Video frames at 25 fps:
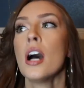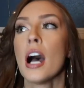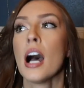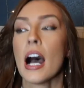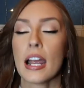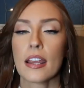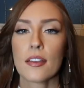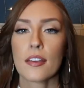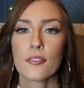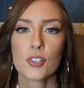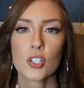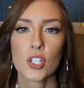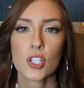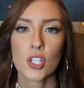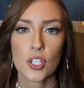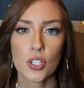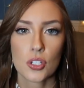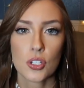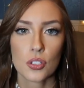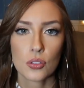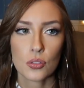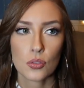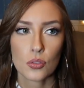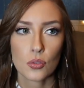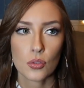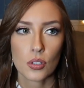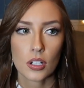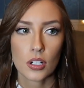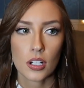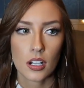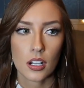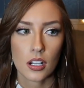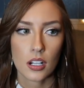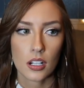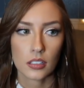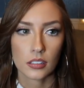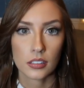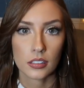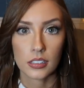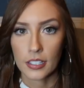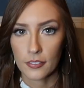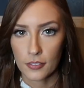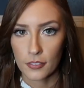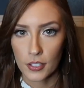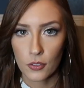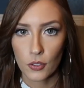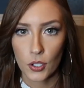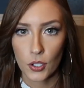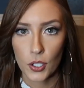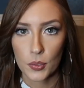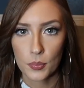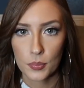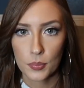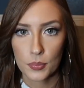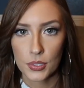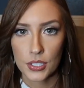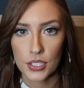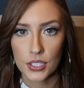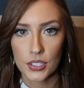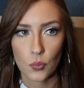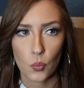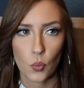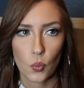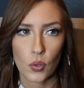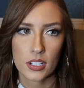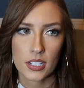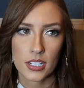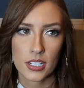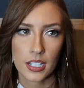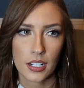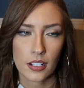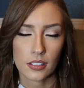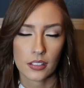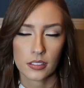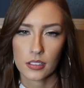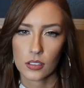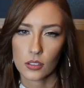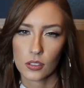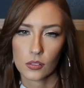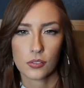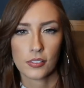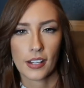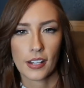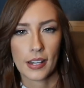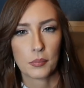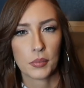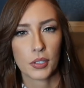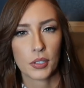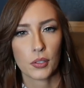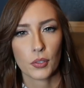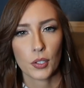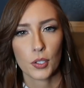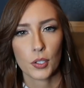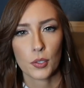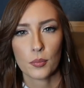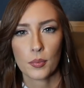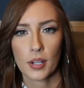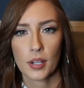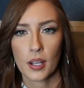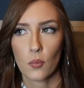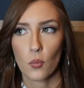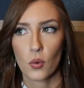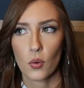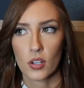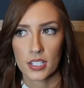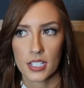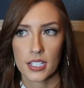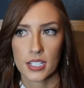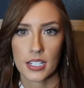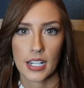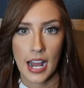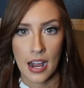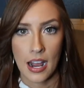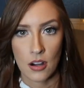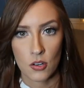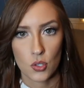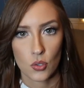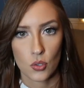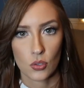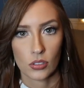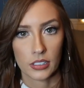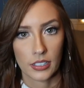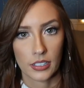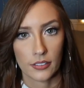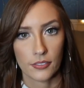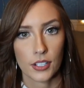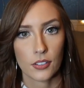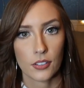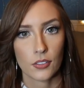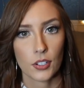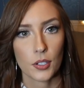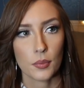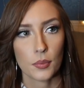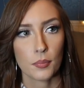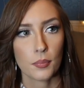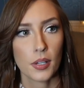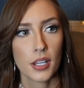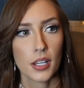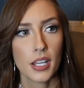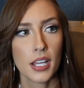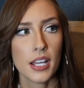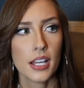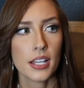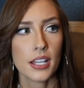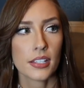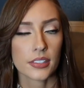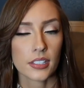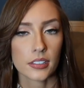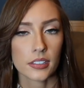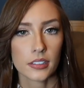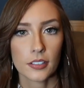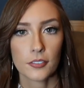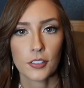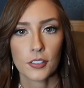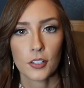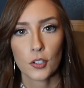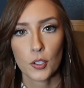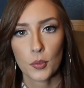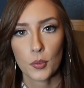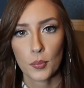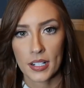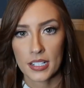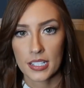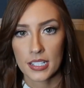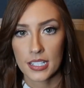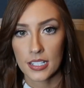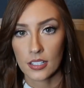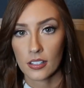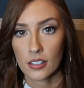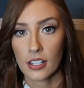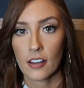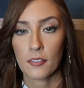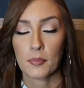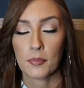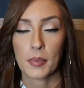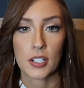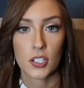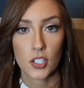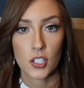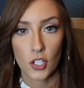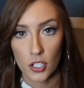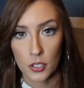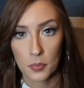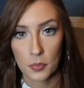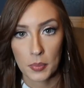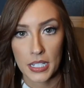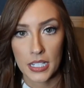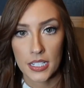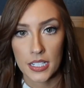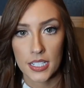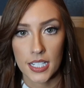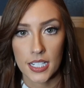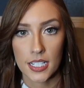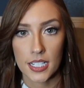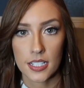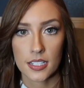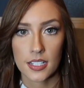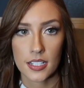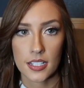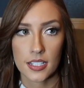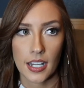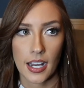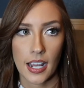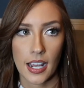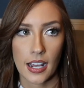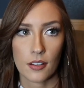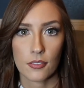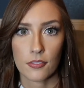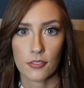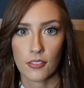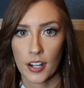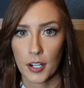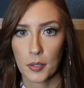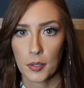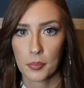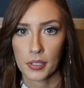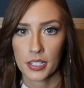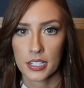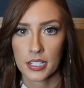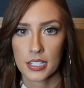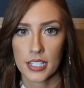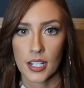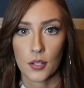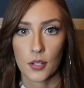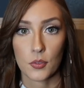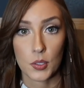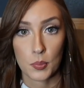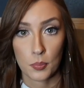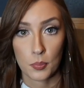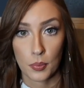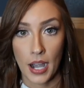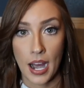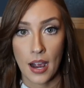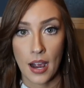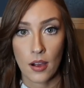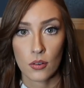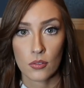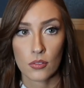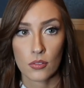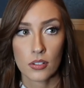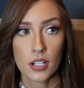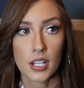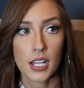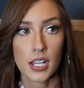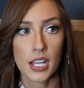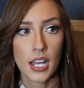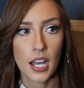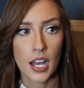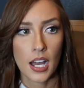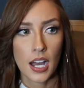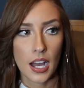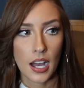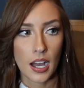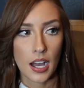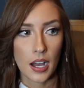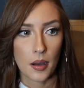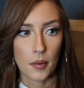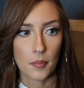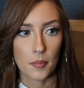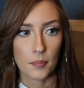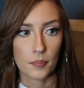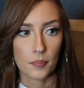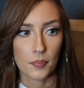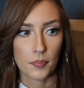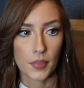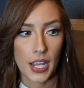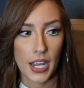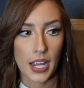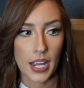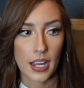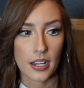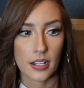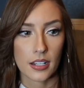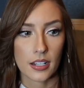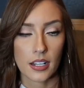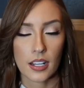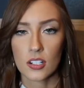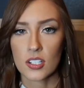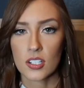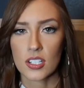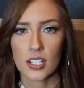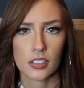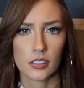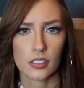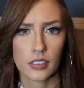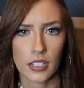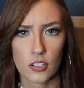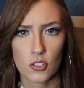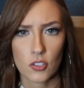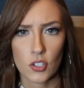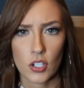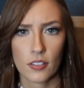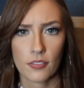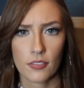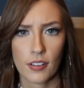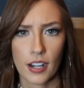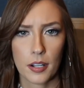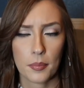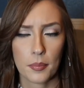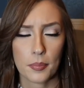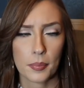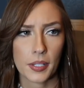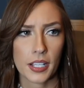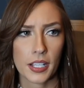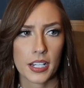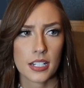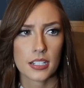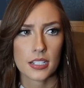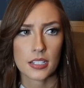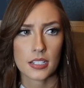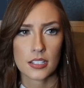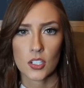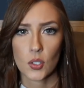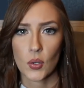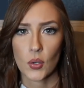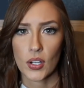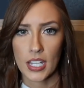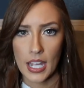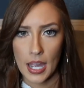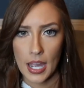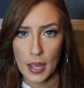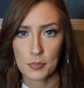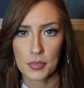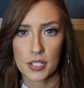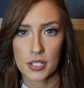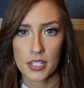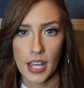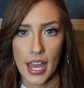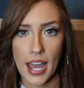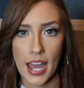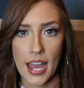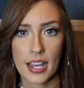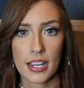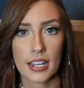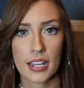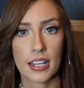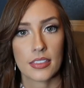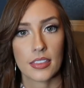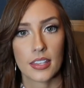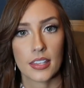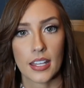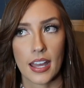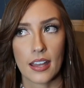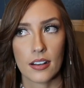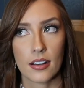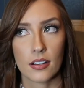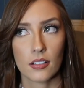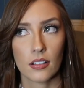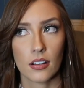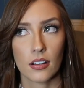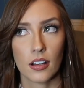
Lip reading: I have two living rooms. One's like a little family room and one's an actual living room. The living room, I still have my dark pieces because I had a fireplace that was brown, and it's an electric fireplace, so I kept that in that